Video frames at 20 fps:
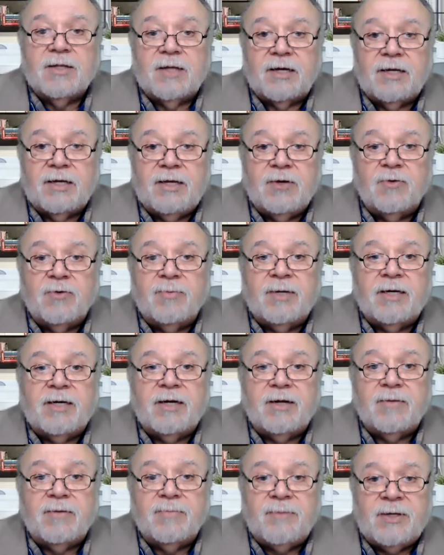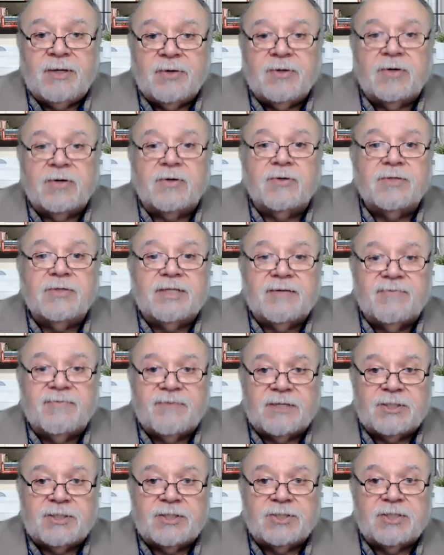the human
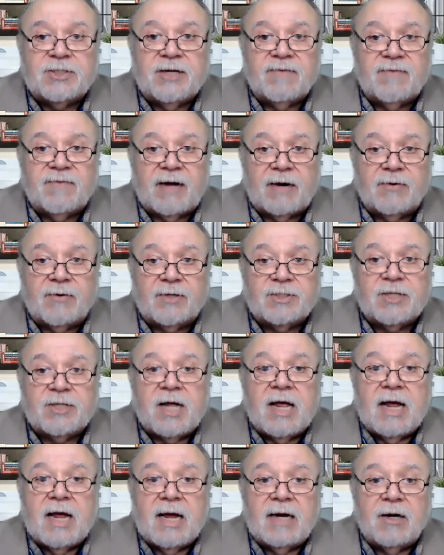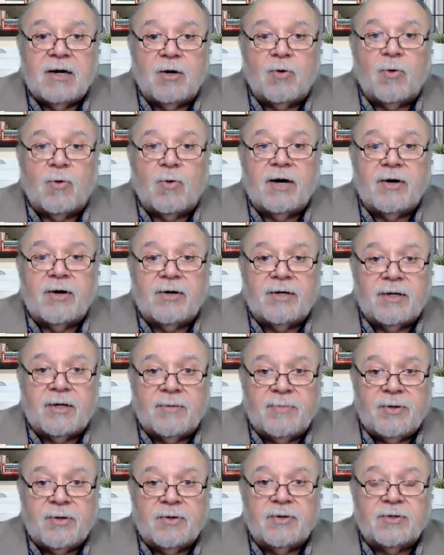immunodeficiency virus and acquired
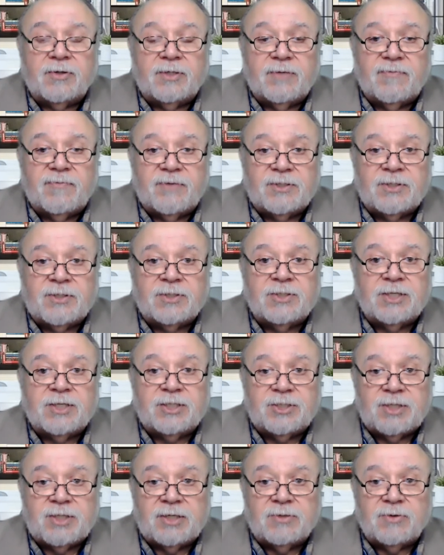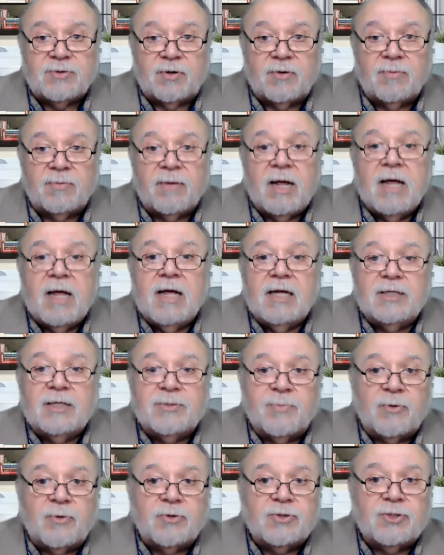immunodeficiency syndrome
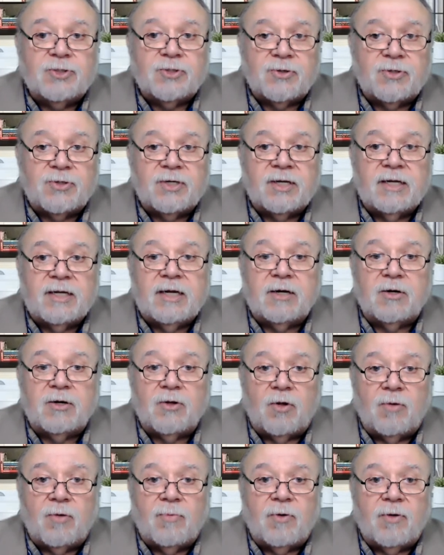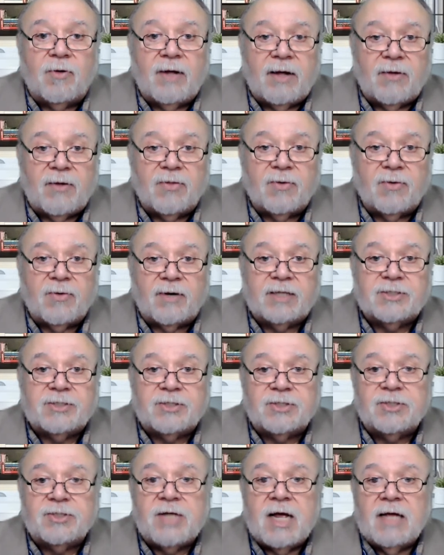is most certainly a global health
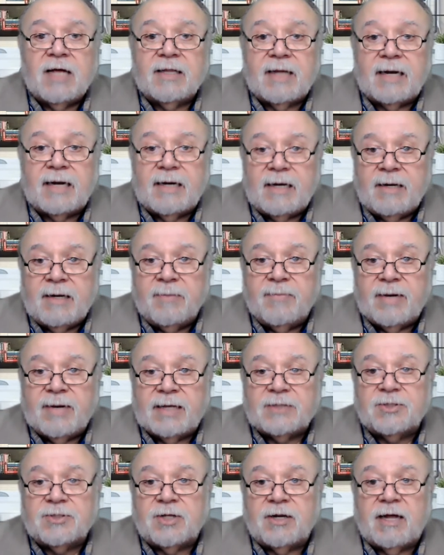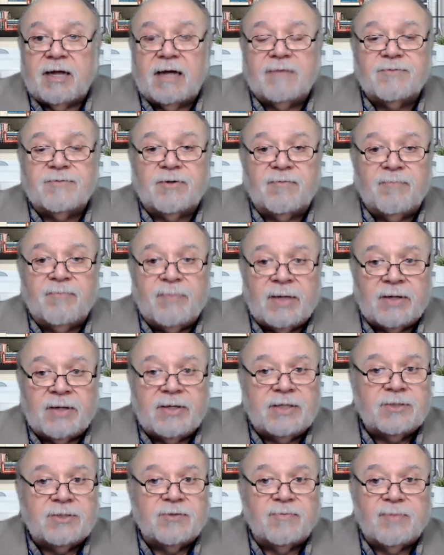crisis that impacts the lives of
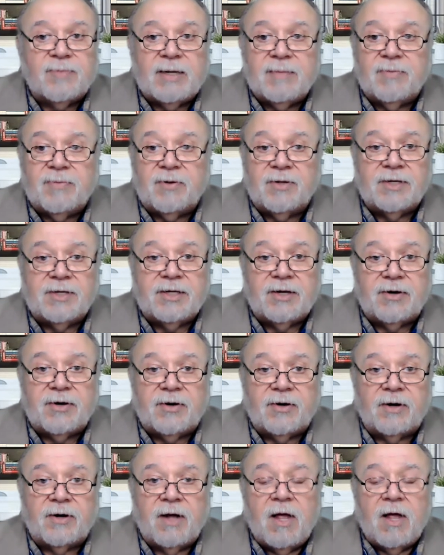millions of people a year.